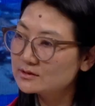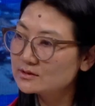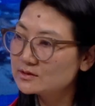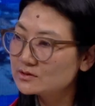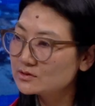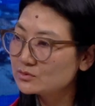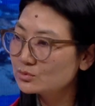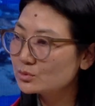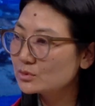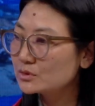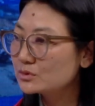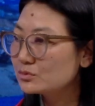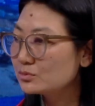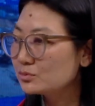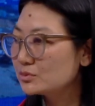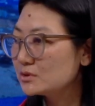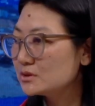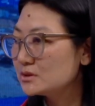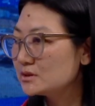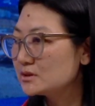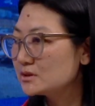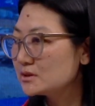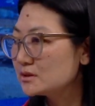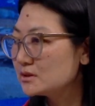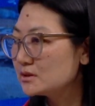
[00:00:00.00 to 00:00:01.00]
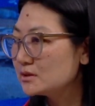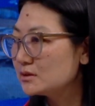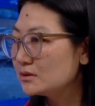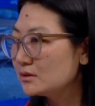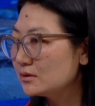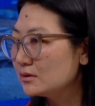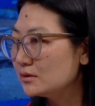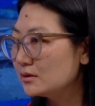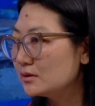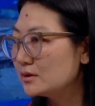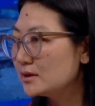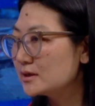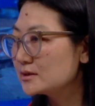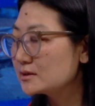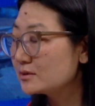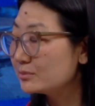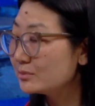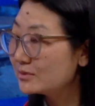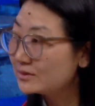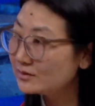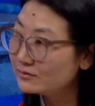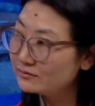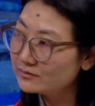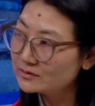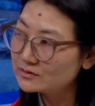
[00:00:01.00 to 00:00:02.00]
is what we see as a
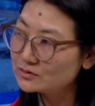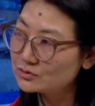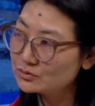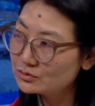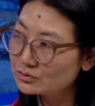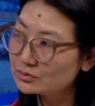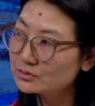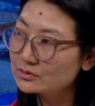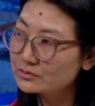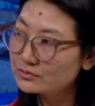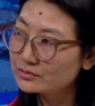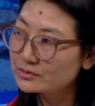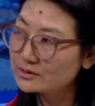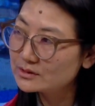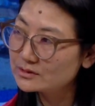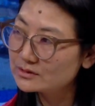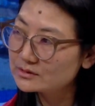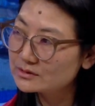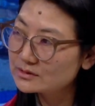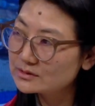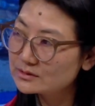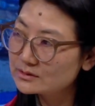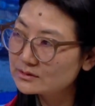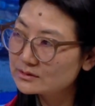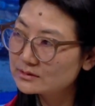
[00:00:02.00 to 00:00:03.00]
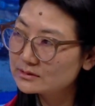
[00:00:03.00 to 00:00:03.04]
benefit to the traders.